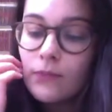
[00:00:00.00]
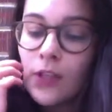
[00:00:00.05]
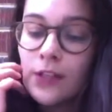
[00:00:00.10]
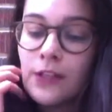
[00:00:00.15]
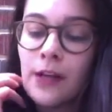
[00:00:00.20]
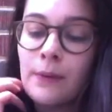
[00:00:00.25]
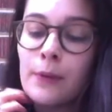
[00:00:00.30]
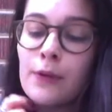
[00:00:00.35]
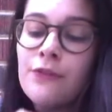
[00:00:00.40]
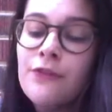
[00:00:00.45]

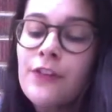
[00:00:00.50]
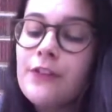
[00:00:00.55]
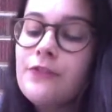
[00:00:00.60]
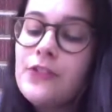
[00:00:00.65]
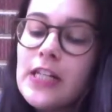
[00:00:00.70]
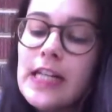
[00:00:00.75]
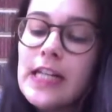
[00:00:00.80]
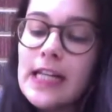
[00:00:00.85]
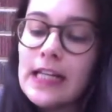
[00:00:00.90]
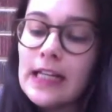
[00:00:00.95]
Number
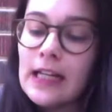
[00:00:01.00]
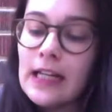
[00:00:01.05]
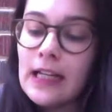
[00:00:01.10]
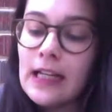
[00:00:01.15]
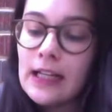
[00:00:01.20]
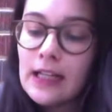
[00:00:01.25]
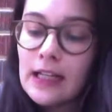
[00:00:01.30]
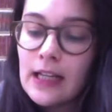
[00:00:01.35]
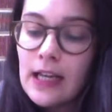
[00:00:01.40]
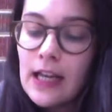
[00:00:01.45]
15,
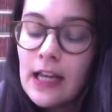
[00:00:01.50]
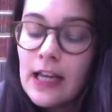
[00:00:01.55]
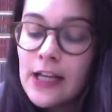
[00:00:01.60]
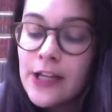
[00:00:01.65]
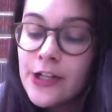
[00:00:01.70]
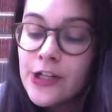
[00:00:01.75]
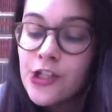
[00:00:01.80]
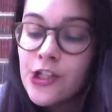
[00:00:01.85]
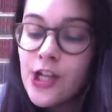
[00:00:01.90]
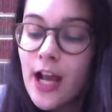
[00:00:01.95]

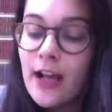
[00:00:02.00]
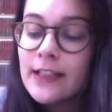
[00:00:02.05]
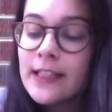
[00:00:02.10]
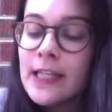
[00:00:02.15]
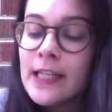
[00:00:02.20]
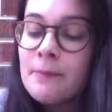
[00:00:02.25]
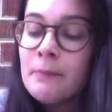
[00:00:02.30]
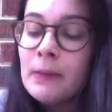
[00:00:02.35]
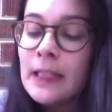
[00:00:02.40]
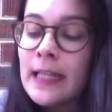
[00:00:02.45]

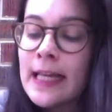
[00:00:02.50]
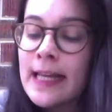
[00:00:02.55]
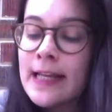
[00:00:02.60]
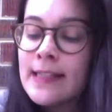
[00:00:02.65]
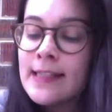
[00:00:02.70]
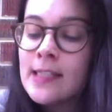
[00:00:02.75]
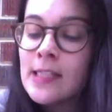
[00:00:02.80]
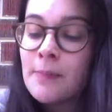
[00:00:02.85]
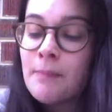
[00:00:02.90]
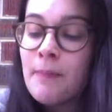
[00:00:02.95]
Shelly
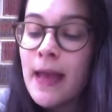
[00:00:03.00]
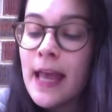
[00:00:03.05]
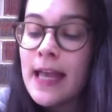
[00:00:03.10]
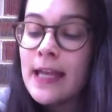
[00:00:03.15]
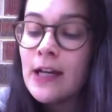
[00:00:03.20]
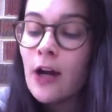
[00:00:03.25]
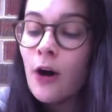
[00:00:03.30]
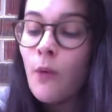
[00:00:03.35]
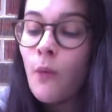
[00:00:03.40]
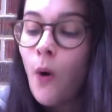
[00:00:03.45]
plans to
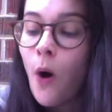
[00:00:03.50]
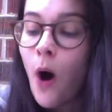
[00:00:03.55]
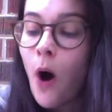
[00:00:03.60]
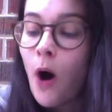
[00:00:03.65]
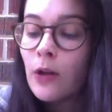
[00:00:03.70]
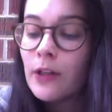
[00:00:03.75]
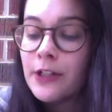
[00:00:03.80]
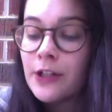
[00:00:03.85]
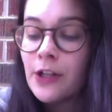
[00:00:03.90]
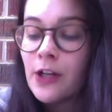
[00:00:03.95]
paint a
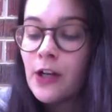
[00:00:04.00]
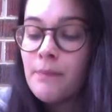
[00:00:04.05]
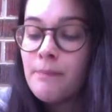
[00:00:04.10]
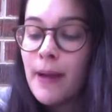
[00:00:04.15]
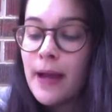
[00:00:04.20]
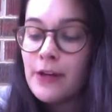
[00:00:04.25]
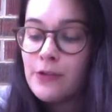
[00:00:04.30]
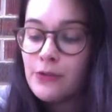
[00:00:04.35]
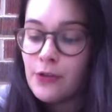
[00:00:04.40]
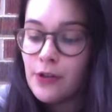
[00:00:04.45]
wall in her
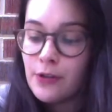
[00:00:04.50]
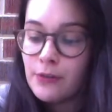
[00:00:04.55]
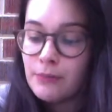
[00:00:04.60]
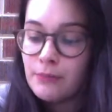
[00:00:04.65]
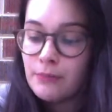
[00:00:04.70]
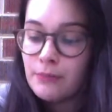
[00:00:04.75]
bedroom.